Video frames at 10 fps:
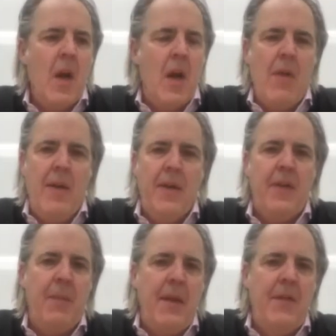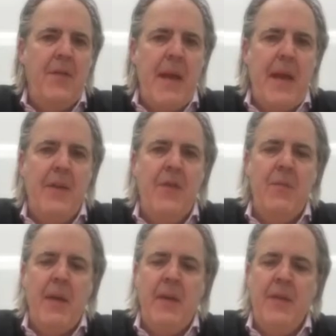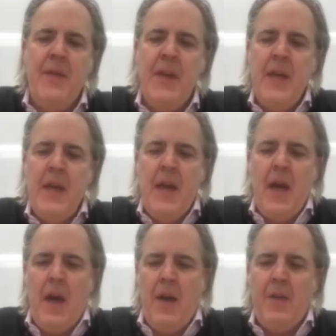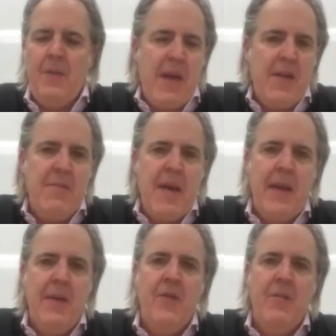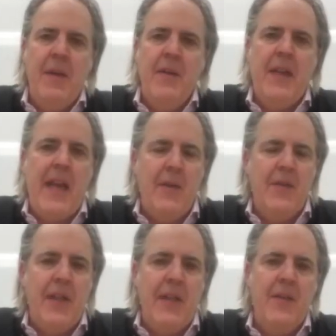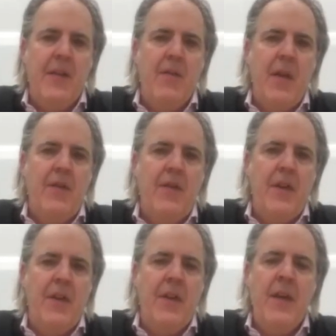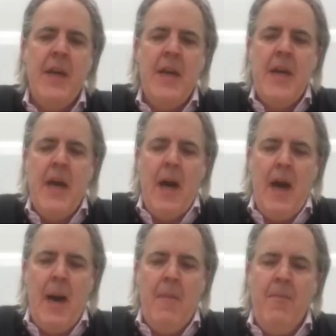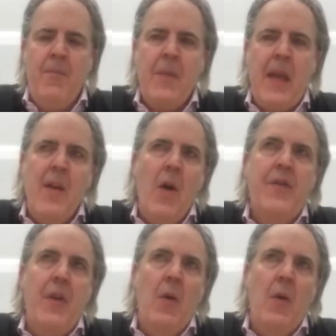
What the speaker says: around expense management, spend management, accounting integration, and also